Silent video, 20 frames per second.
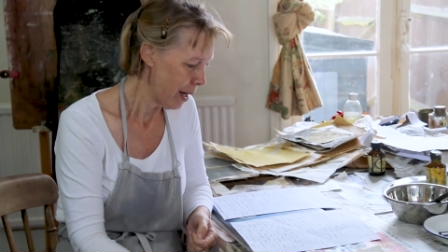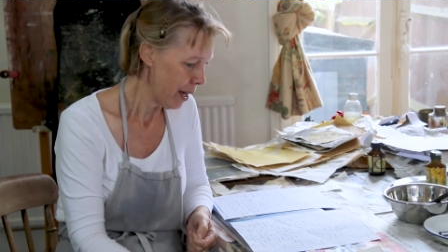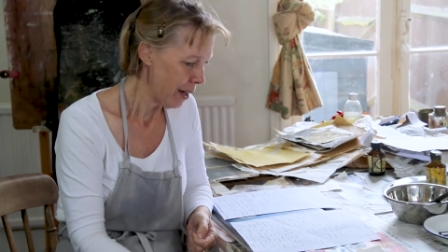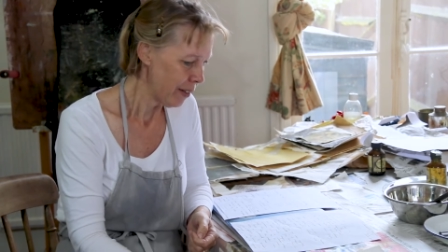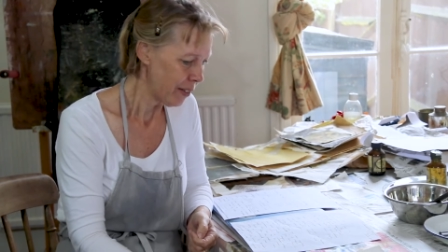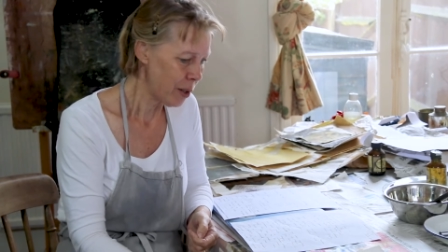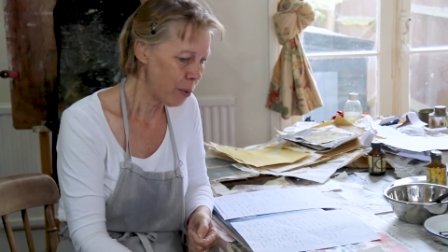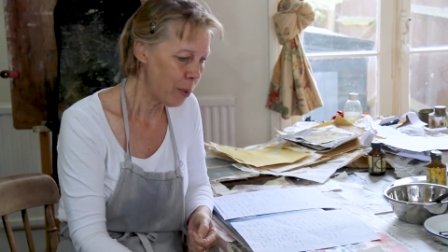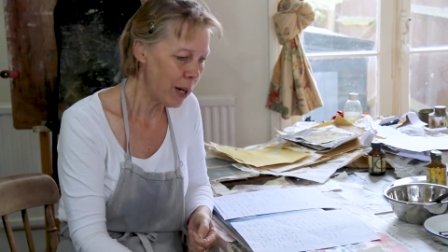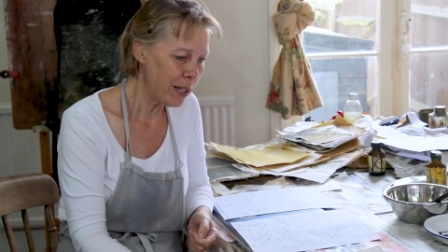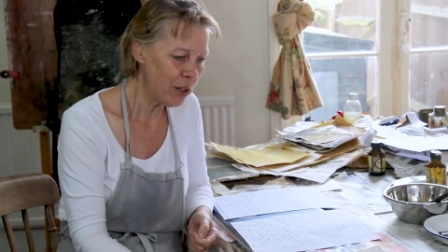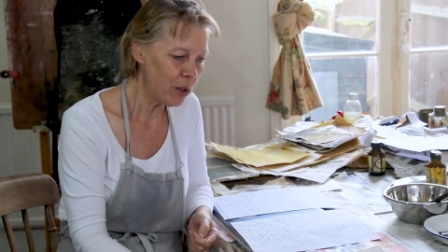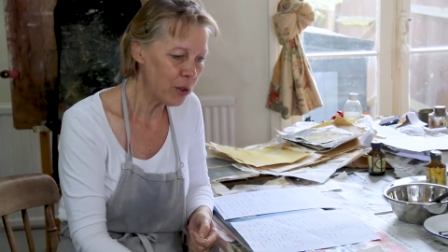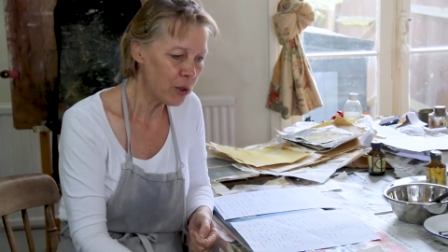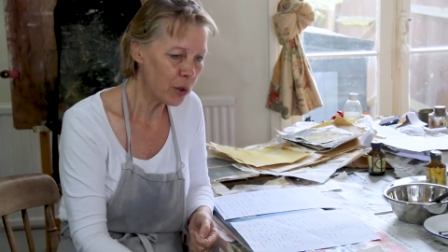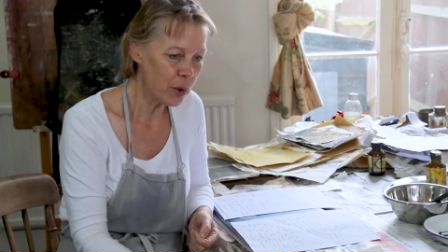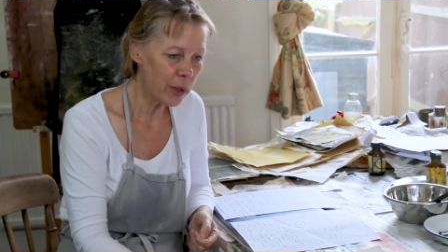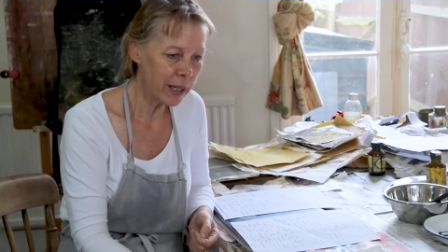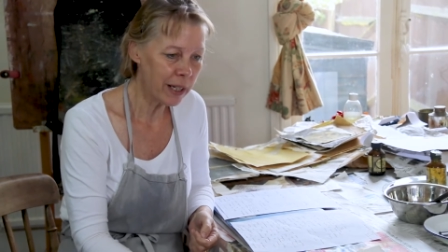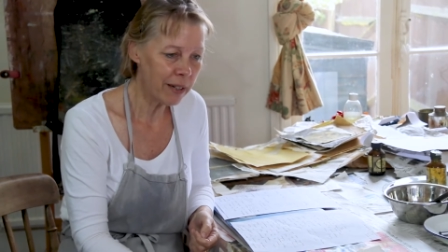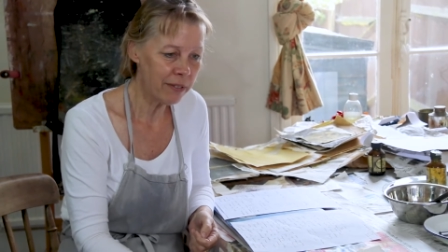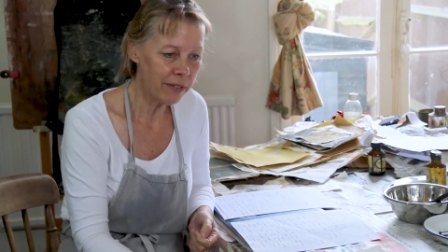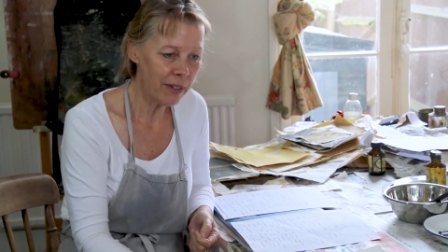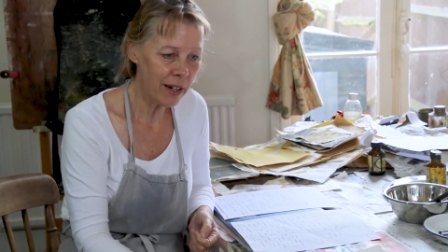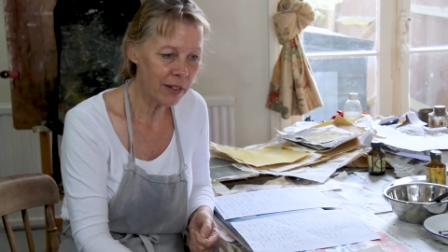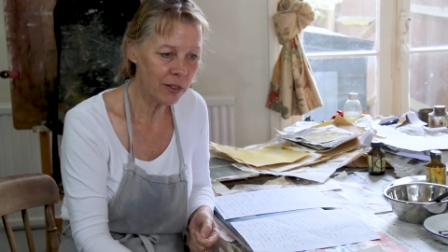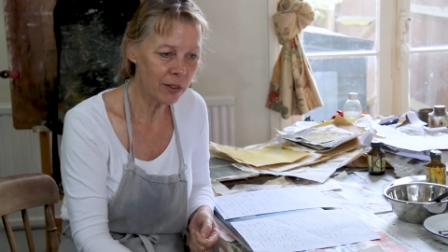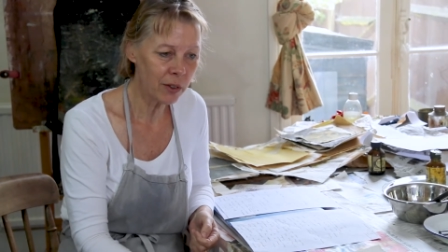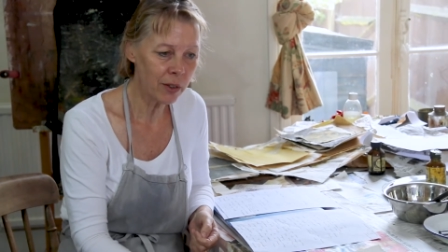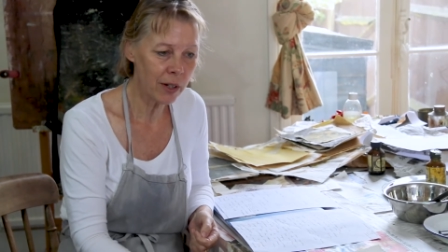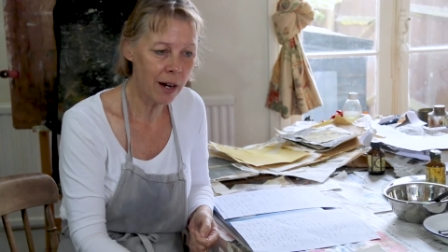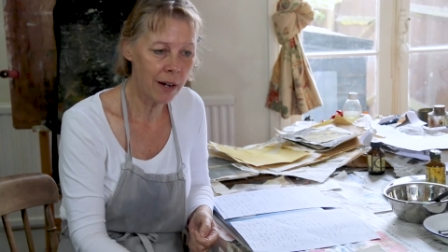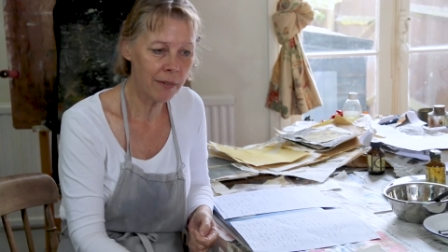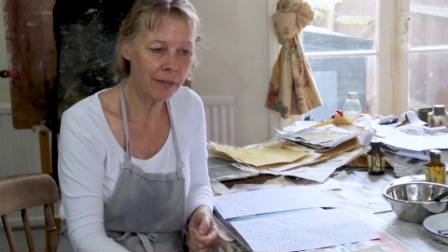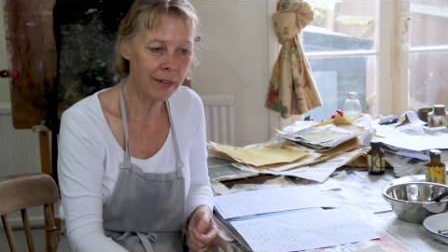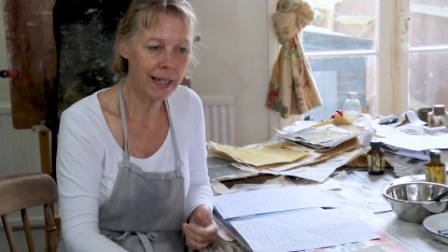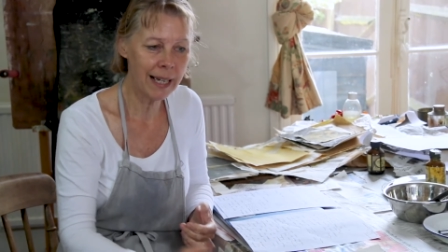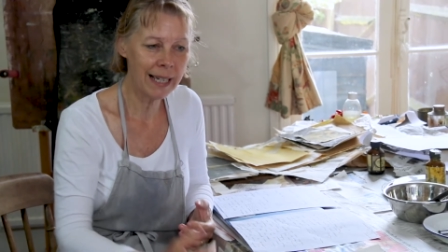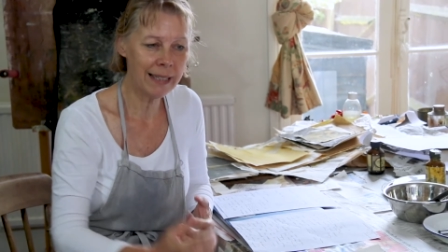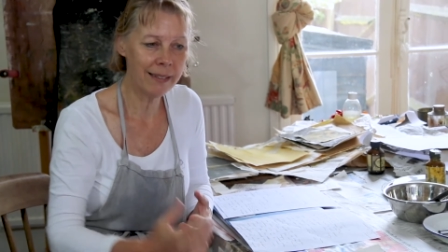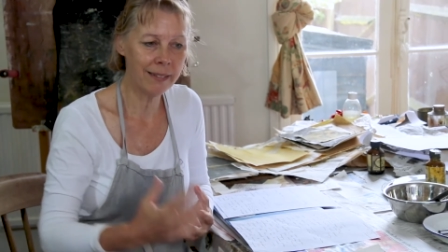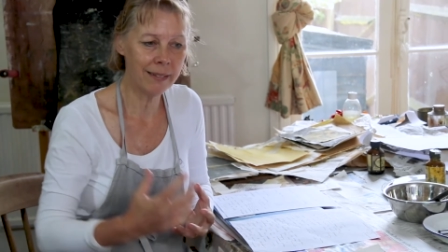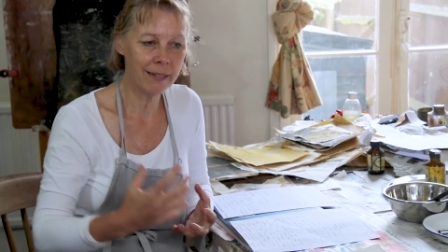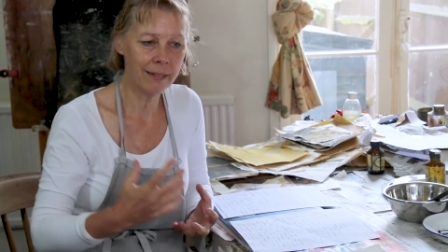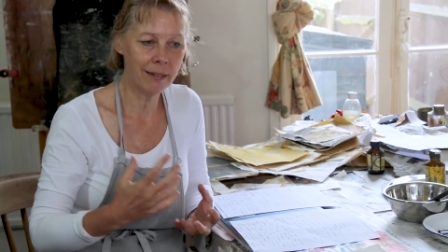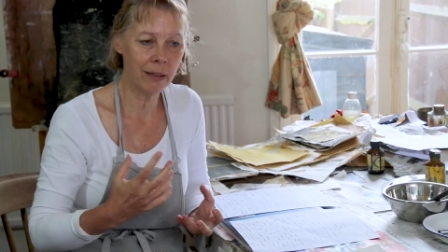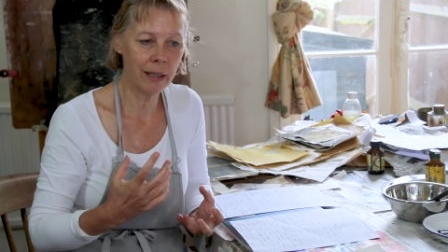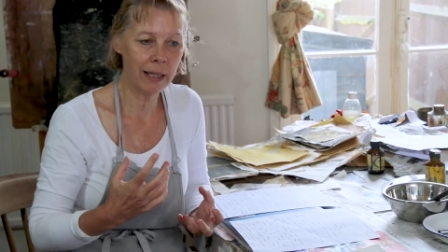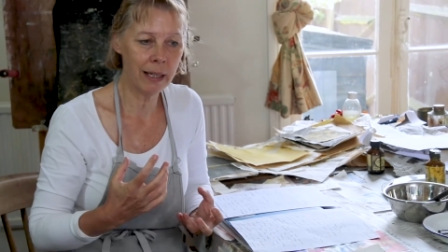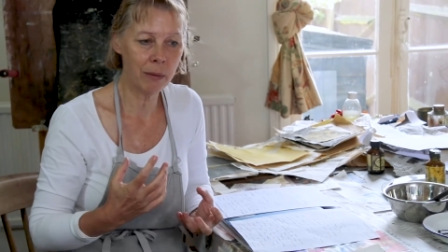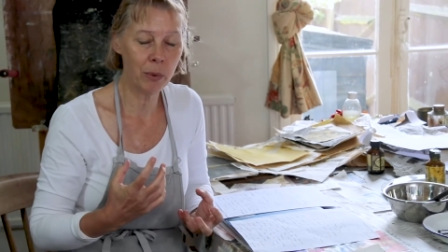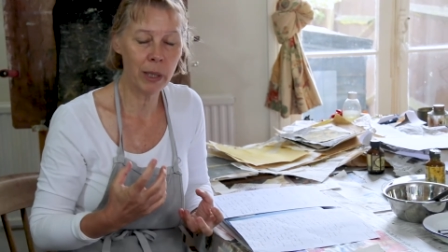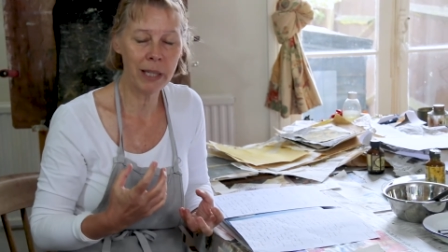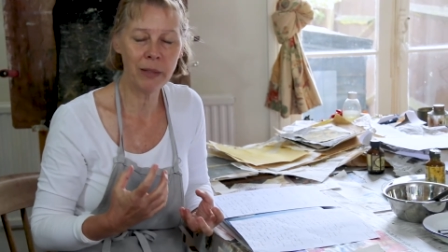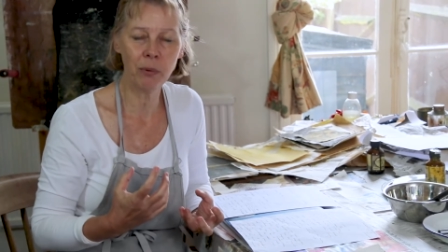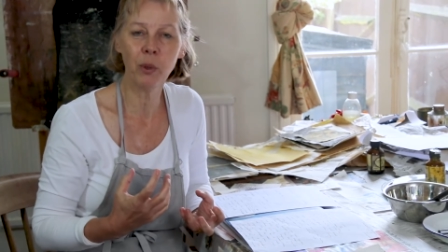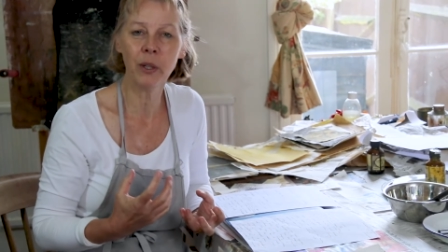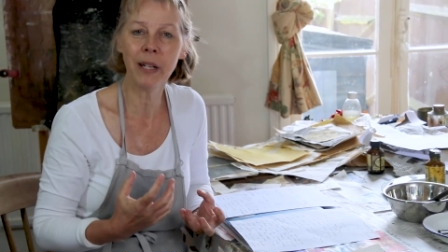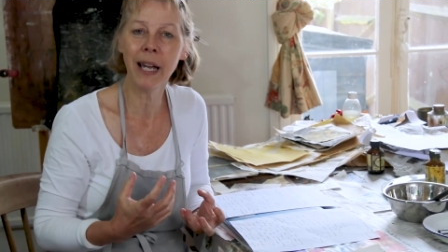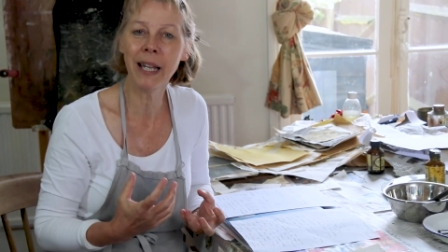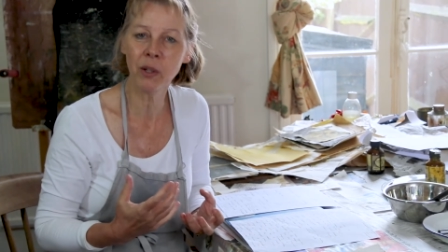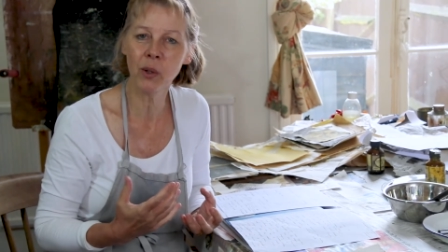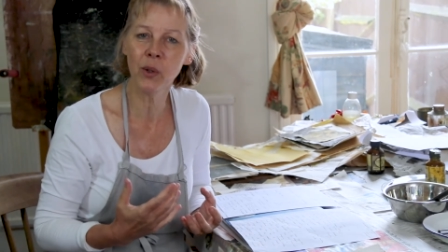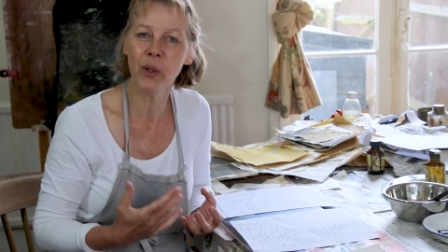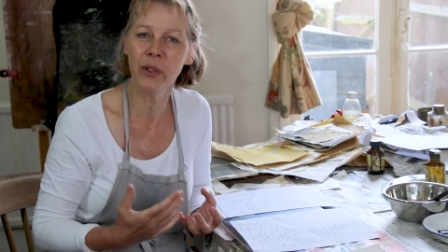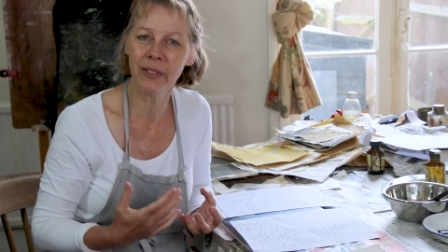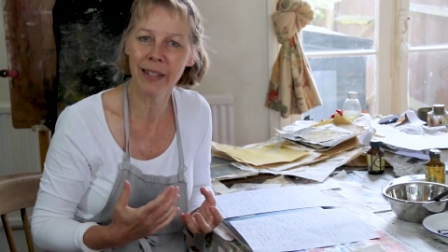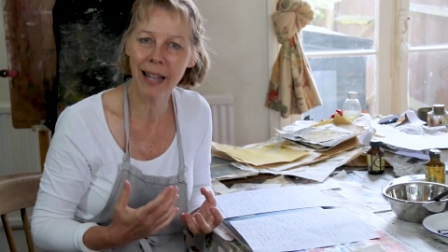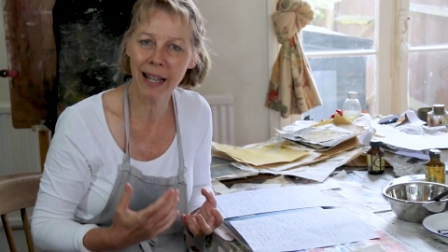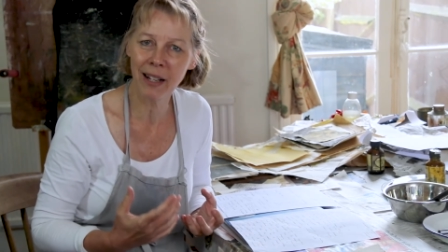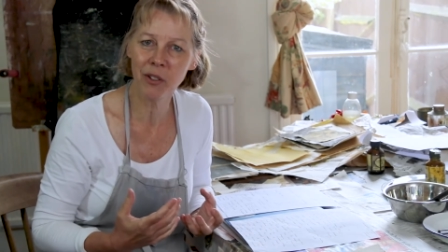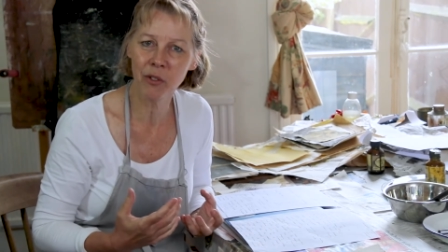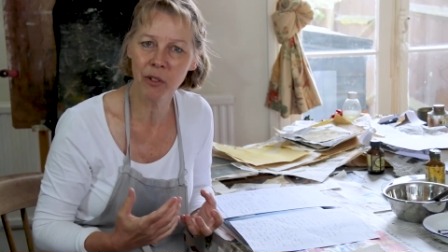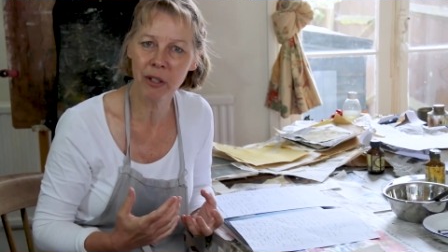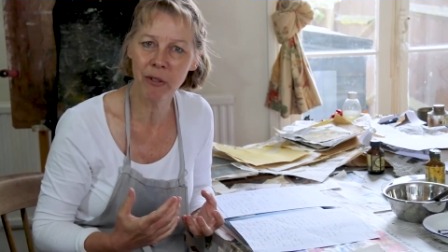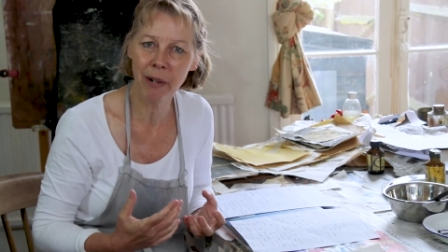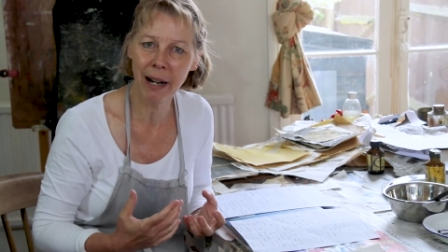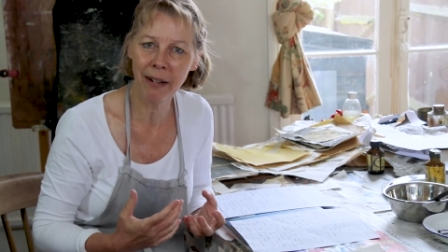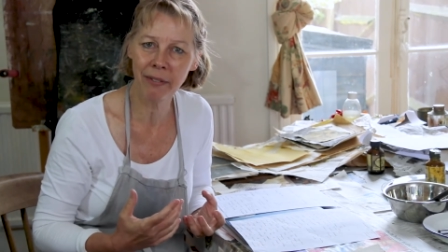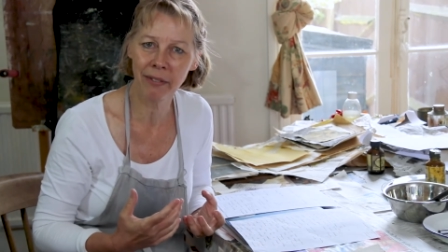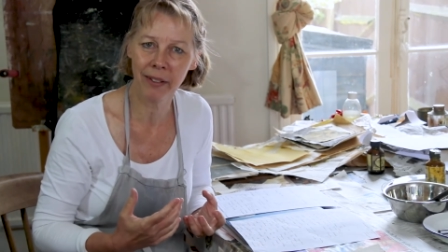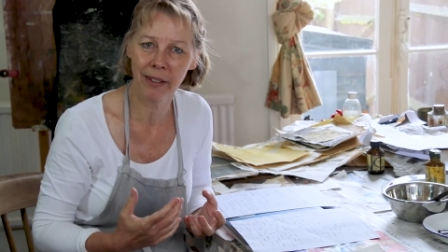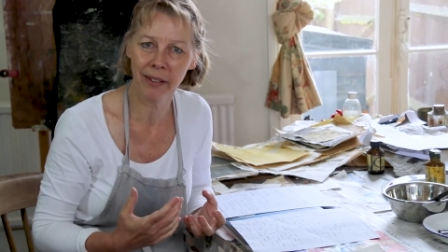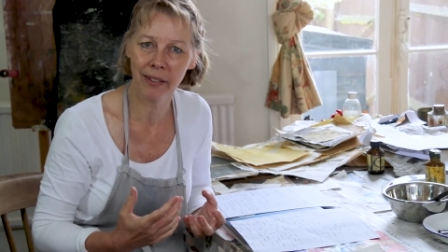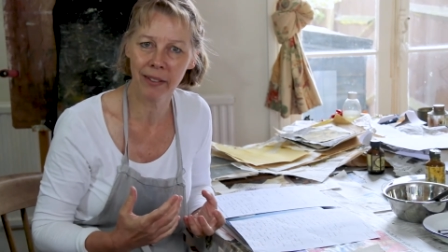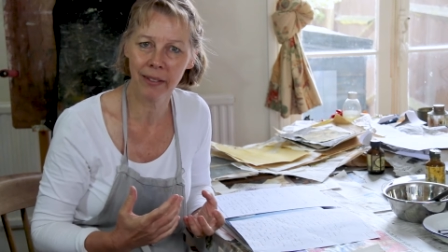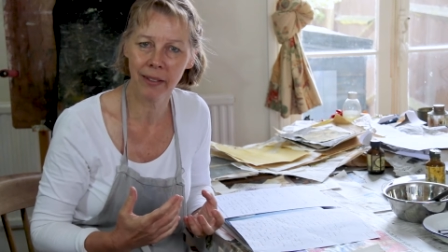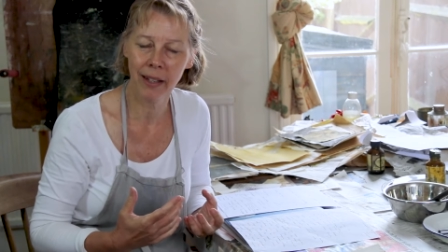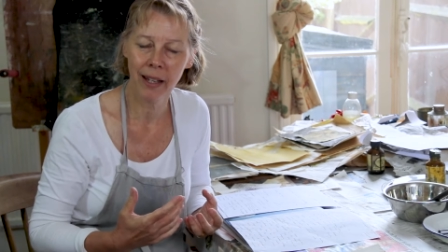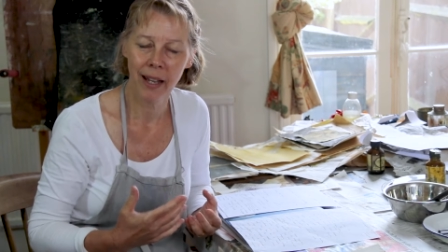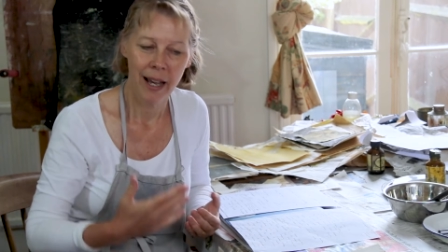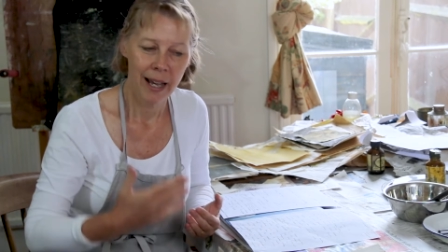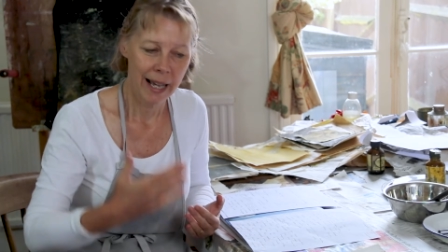So when you're drawing a photograph, it's what I call secondary reference.